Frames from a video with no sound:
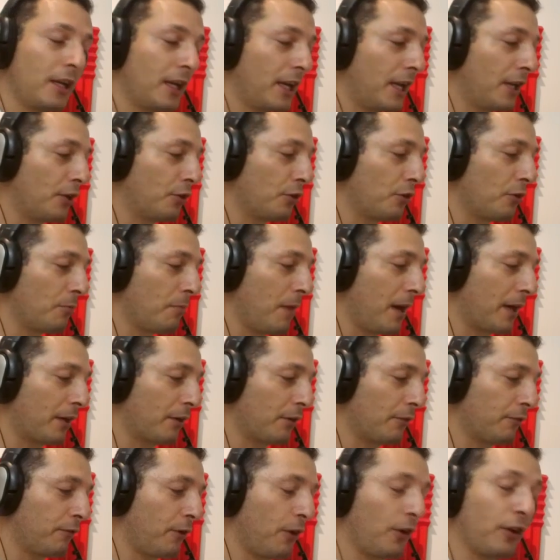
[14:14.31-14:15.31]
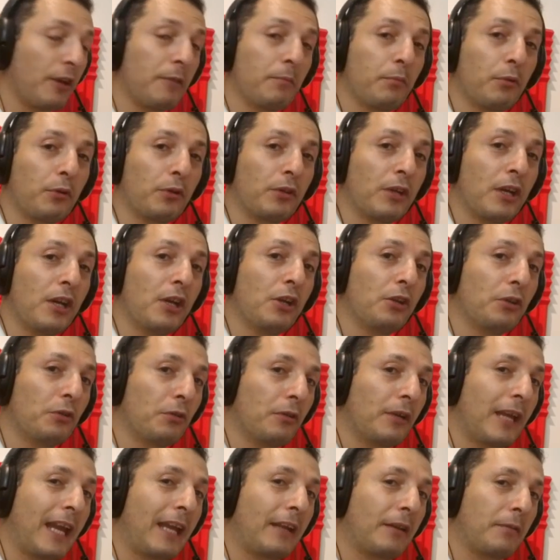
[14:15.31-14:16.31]
into the microphone input
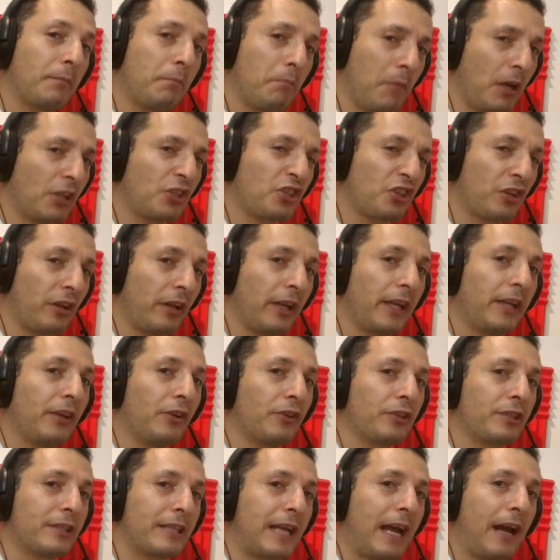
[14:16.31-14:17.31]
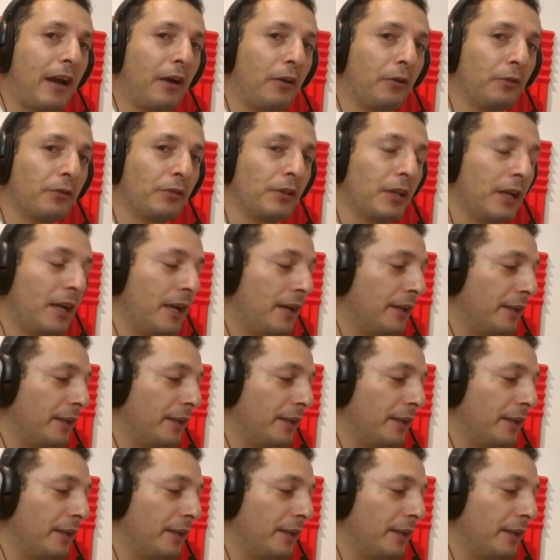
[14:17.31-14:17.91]
to get much cleaner sound